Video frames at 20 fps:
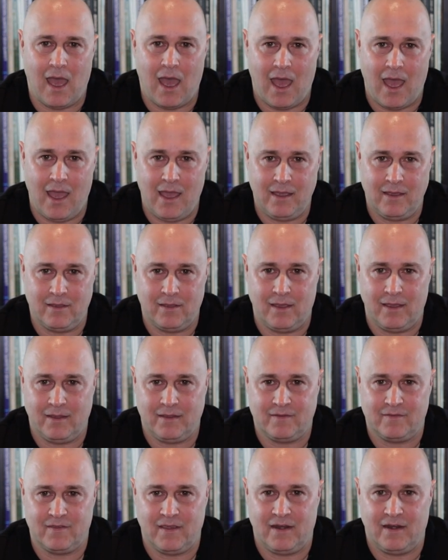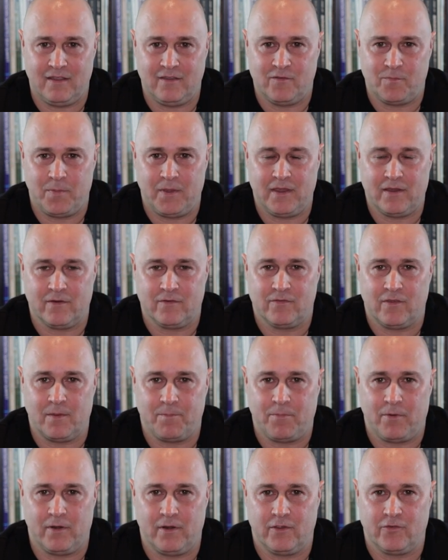I like setting speakers
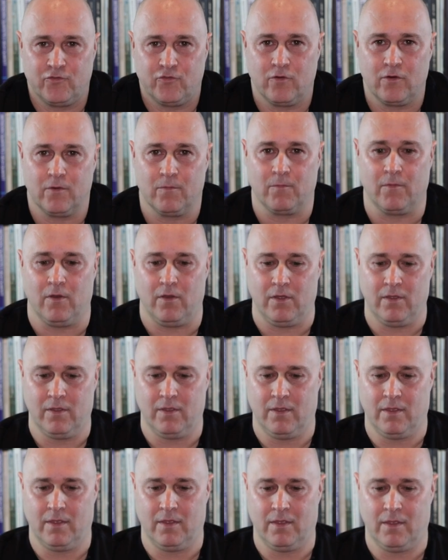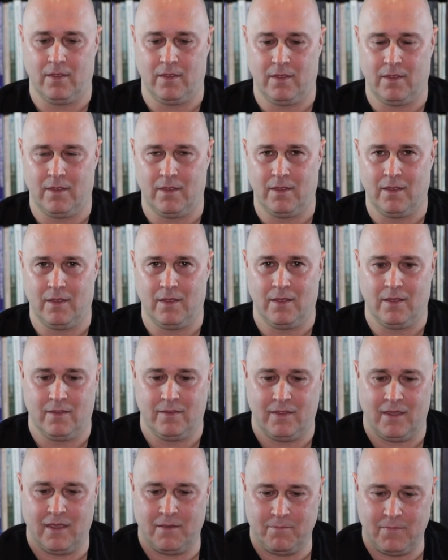up on the short wall.
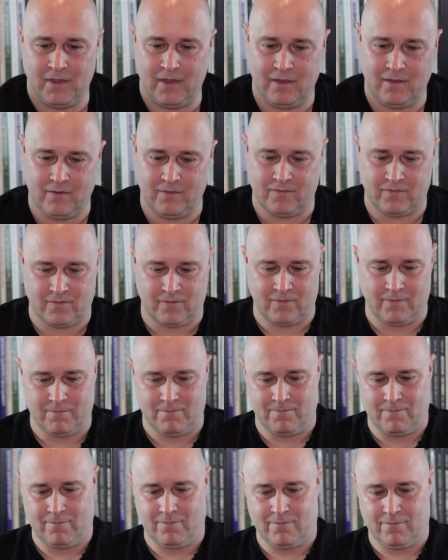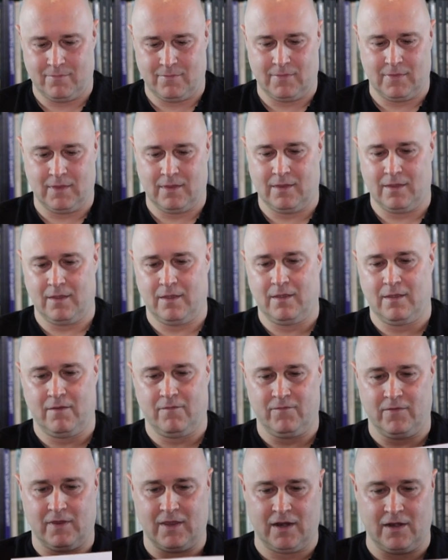That means
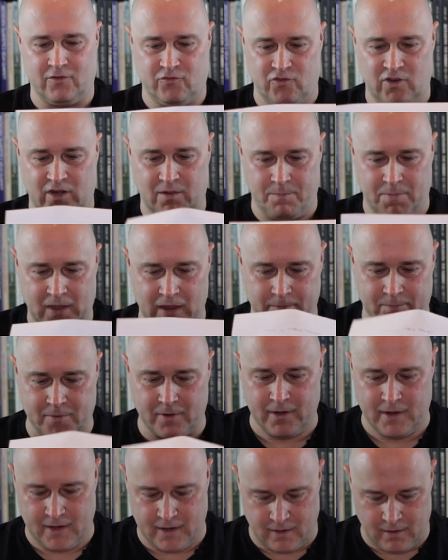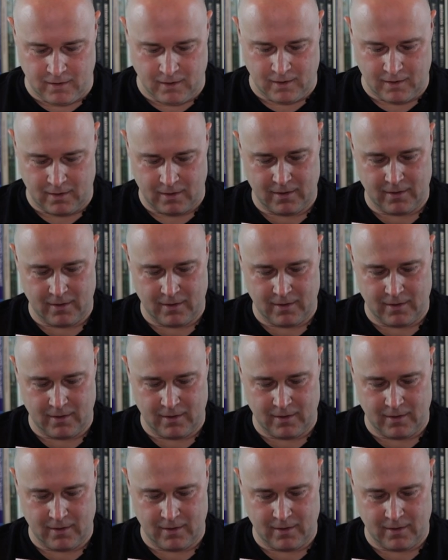you got a sheet of paper here.